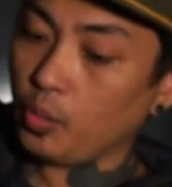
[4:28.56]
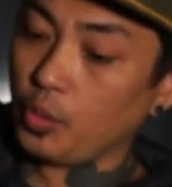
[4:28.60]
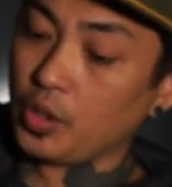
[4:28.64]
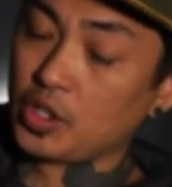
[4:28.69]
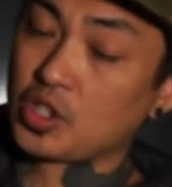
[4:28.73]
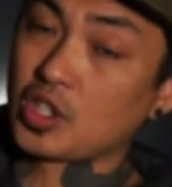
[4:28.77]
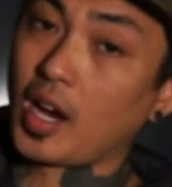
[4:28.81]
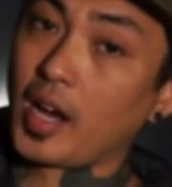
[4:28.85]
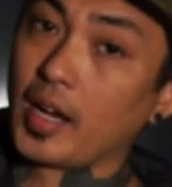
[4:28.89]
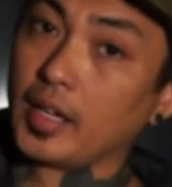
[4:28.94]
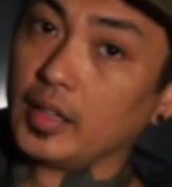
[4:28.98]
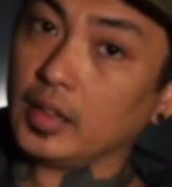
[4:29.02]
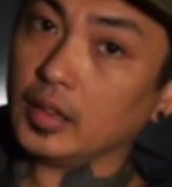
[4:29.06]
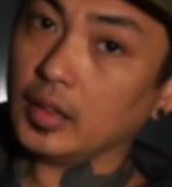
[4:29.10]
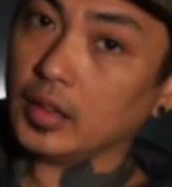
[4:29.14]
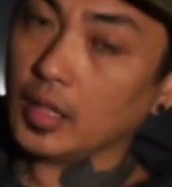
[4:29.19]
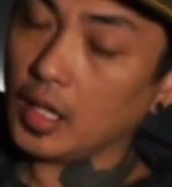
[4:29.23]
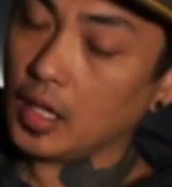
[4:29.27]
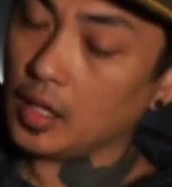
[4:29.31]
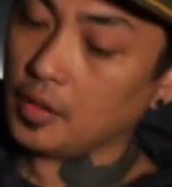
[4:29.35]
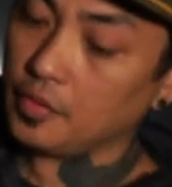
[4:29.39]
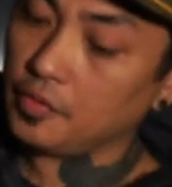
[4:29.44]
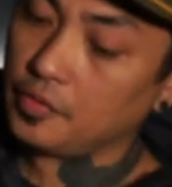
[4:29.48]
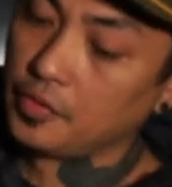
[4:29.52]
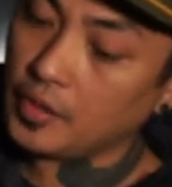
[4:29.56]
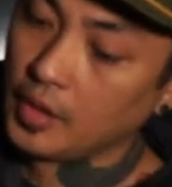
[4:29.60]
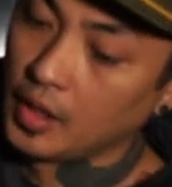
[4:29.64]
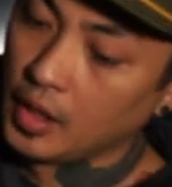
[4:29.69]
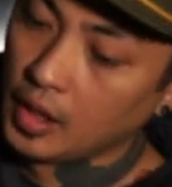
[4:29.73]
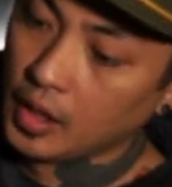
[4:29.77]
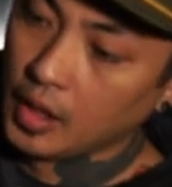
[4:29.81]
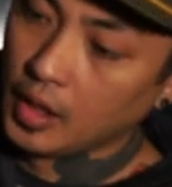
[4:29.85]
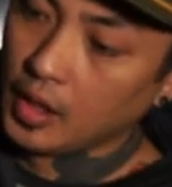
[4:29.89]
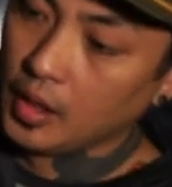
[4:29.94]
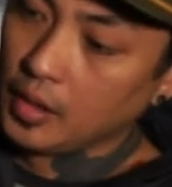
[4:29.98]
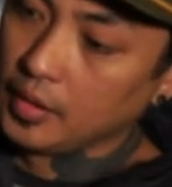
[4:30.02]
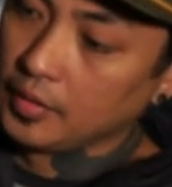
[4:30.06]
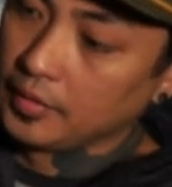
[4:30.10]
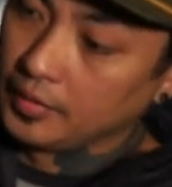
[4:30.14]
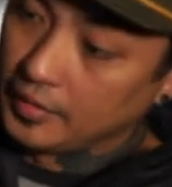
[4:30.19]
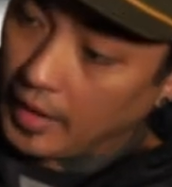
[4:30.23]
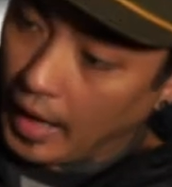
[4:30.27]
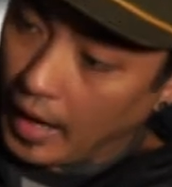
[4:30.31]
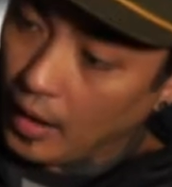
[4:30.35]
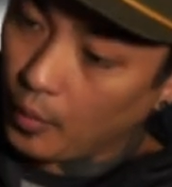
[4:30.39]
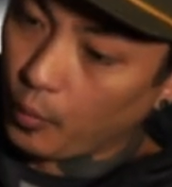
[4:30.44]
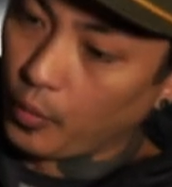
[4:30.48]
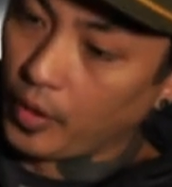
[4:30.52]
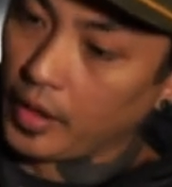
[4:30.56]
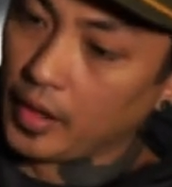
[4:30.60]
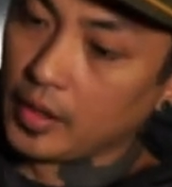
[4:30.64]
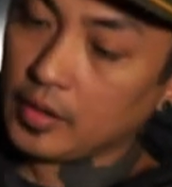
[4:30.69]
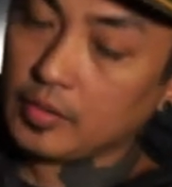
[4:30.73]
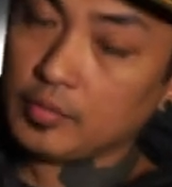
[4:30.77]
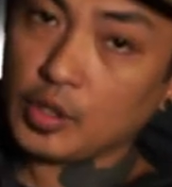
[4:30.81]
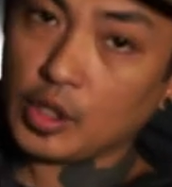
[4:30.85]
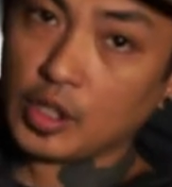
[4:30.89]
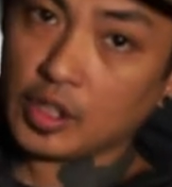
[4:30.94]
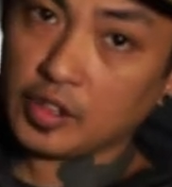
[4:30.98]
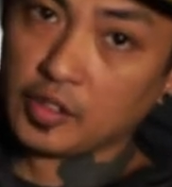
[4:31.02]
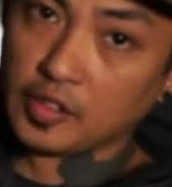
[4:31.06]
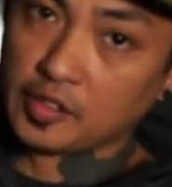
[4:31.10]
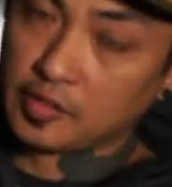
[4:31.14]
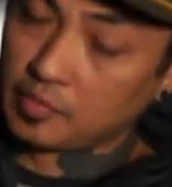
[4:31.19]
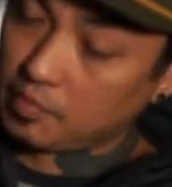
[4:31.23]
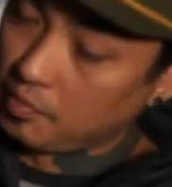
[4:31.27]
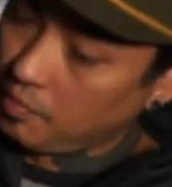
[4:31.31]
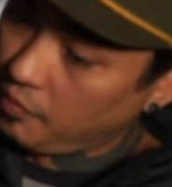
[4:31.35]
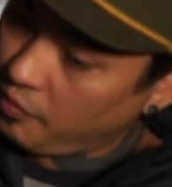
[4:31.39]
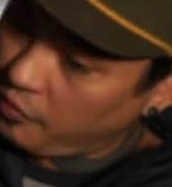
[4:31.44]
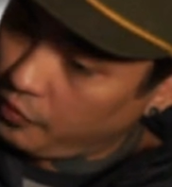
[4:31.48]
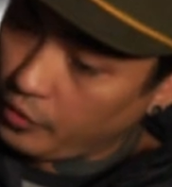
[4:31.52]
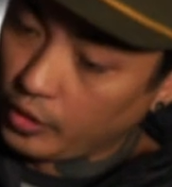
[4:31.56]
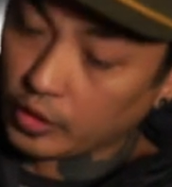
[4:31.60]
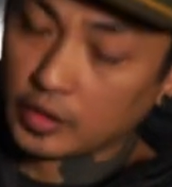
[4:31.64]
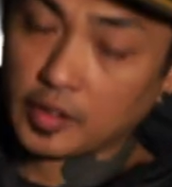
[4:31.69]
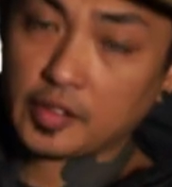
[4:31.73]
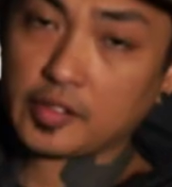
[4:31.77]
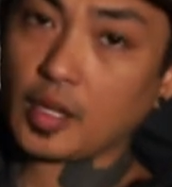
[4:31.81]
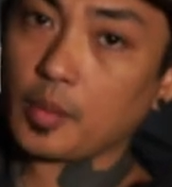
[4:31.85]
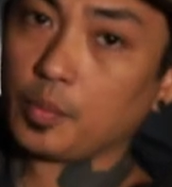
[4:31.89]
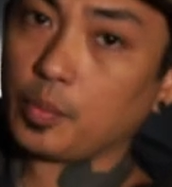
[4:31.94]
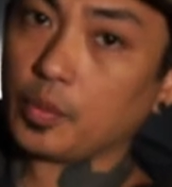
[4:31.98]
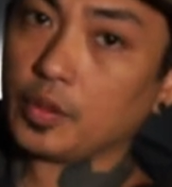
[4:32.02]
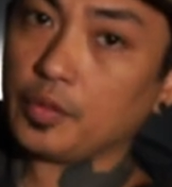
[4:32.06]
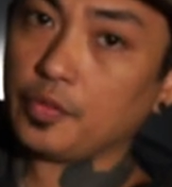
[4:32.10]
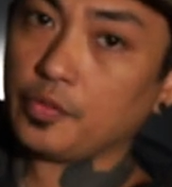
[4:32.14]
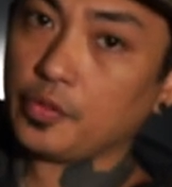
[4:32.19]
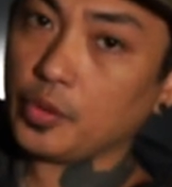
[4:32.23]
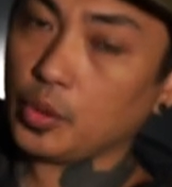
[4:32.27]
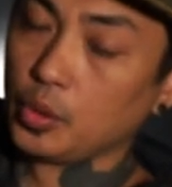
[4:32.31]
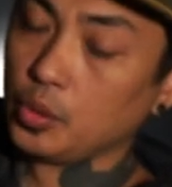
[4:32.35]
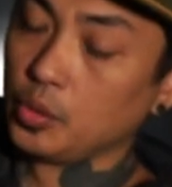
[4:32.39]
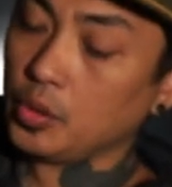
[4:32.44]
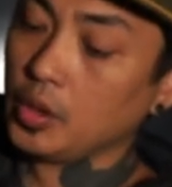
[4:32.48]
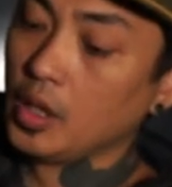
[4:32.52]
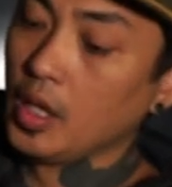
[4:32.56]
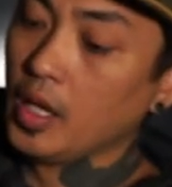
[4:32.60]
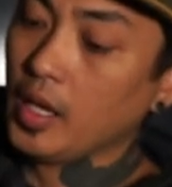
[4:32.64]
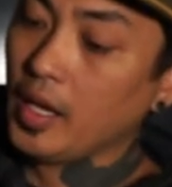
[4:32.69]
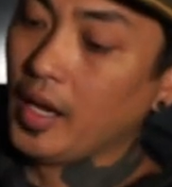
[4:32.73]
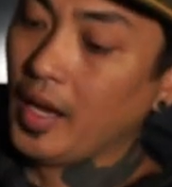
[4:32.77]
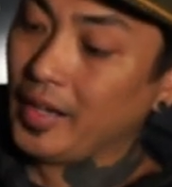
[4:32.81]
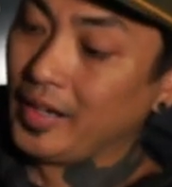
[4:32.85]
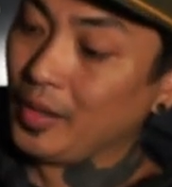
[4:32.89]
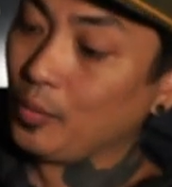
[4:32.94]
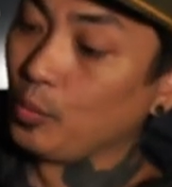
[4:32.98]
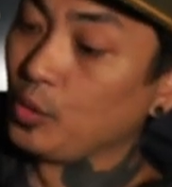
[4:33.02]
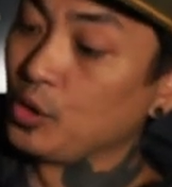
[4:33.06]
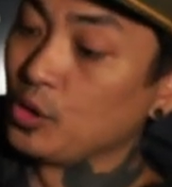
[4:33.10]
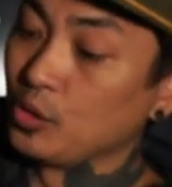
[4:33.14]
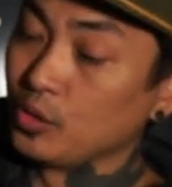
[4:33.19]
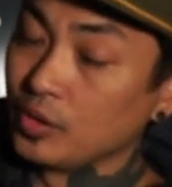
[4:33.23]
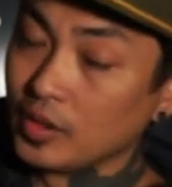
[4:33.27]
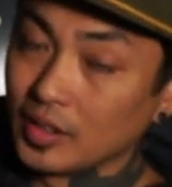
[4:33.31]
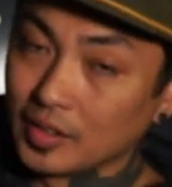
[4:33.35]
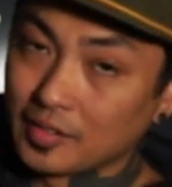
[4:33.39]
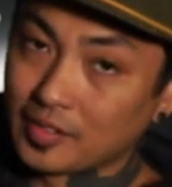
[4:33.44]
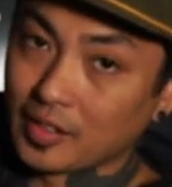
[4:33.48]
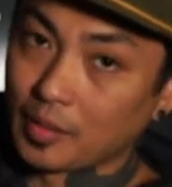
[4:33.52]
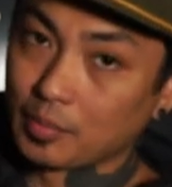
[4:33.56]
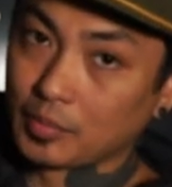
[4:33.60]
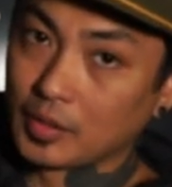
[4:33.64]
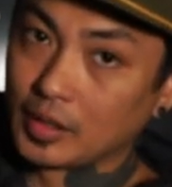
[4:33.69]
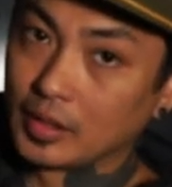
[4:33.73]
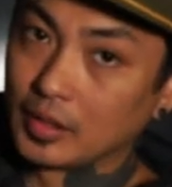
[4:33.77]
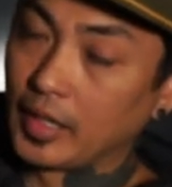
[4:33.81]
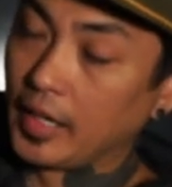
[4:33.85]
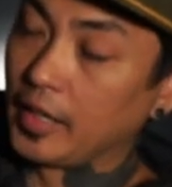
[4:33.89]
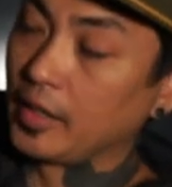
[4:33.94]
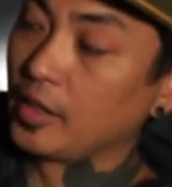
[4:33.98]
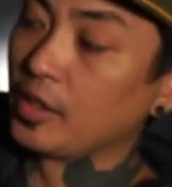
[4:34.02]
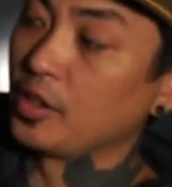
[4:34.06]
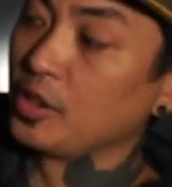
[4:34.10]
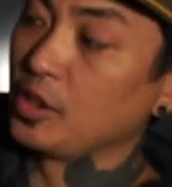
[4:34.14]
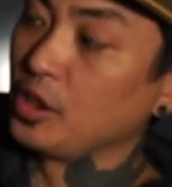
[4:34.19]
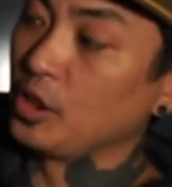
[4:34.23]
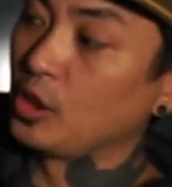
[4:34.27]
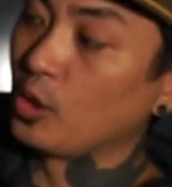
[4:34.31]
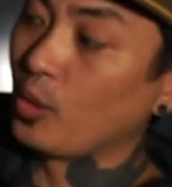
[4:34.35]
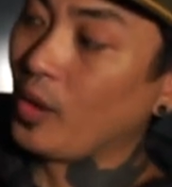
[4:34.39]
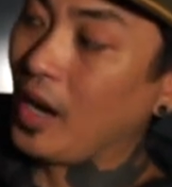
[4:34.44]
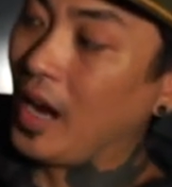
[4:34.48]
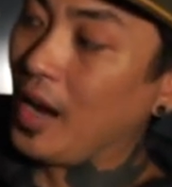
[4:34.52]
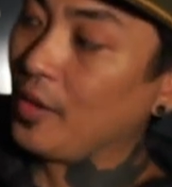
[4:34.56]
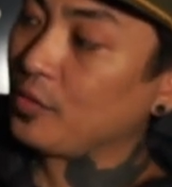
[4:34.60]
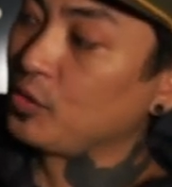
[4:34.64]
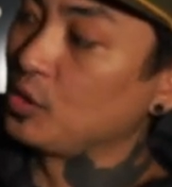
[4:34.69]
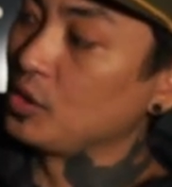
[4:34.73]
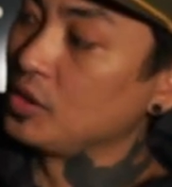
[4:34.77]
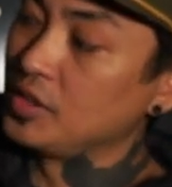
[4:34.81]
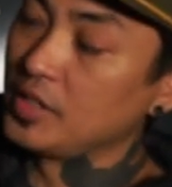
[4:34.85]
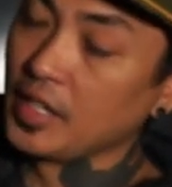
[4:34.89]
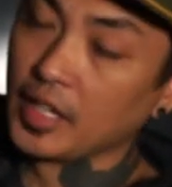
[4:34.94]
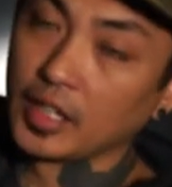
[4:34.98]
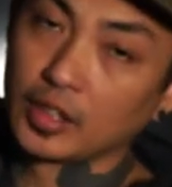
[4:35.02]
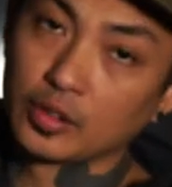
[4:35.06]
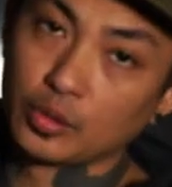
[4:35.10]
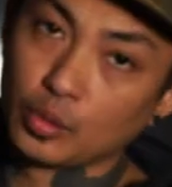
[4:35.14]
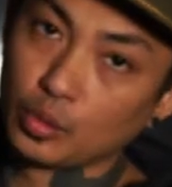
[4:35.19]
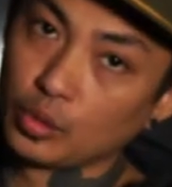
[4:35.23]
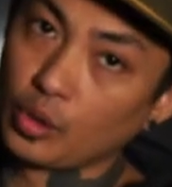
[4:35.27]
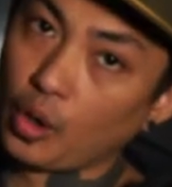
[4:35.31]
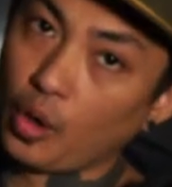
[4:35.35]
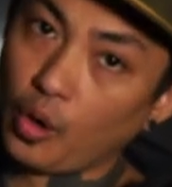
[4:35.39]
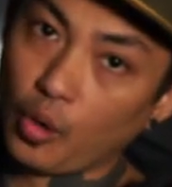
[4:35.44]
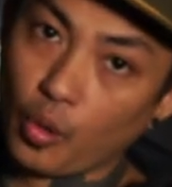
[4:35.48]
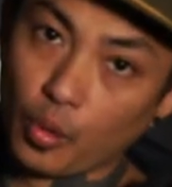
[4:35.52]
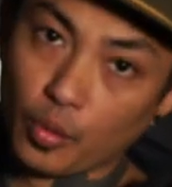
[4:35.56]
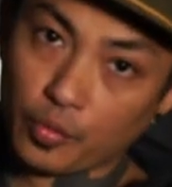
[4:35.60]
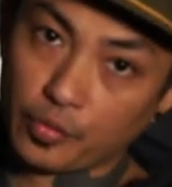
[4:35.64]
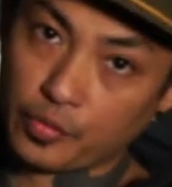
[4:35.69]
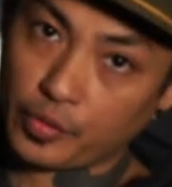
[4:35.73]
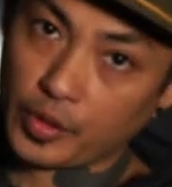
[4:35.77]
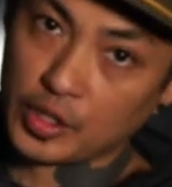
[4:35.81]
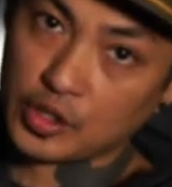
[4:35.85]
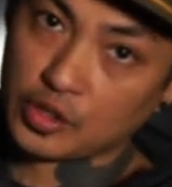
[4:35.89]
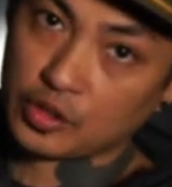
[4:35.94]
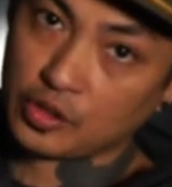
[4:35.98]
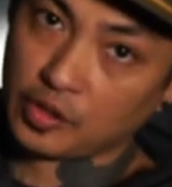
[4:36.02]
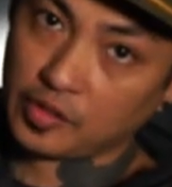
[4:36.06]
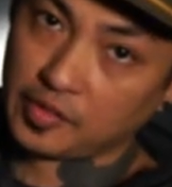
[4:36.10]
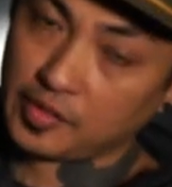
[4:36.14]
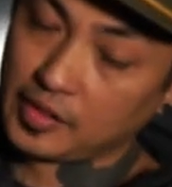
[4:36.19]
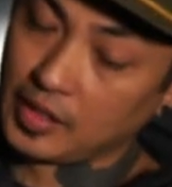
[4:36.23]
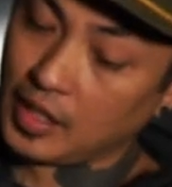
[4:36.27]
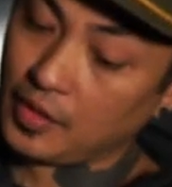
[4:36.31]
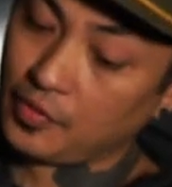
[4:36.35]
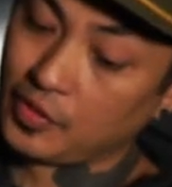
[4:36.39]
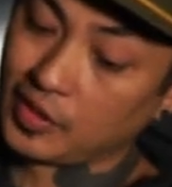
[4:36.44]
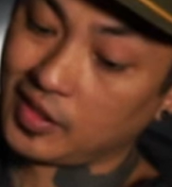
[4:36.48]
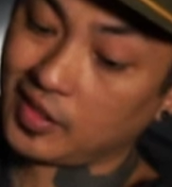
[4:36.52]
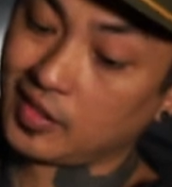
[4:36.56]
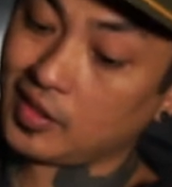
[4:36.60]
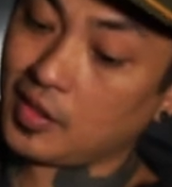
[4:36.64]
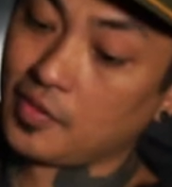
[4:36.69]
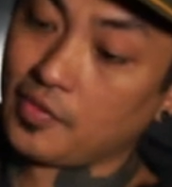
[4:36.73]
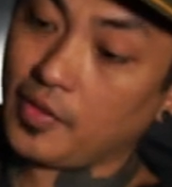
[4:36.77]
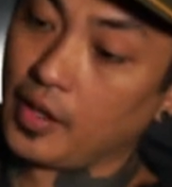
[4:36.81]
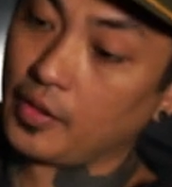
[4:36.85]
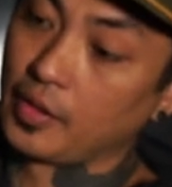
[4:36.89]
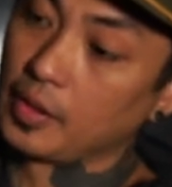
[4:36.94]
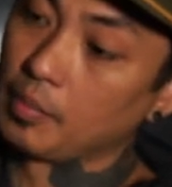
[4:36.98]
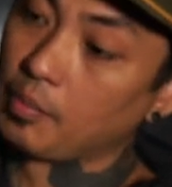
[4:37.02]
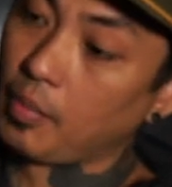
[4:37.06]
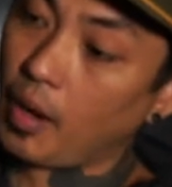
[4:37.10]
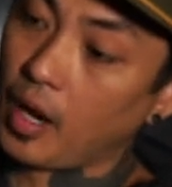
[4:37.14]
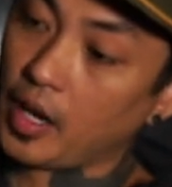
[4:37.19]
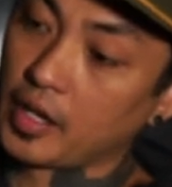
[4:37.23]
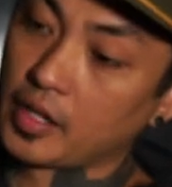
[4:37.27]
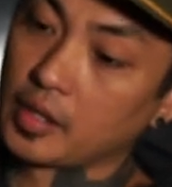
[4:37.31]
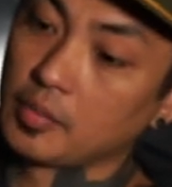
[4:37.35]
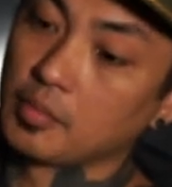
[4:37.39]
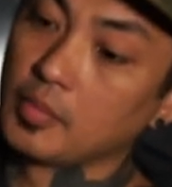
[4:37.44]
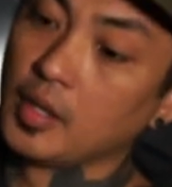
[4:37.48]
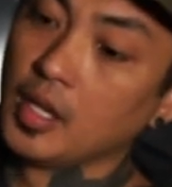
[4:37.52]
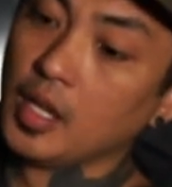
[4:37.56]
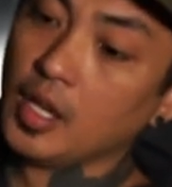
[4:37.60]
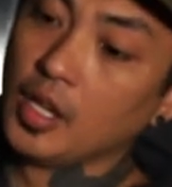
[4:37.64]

which I love. That way, you can just fill this up with food, and then when you need something later, you don't have to dig through the whole fridge to see if it's at the very bottom.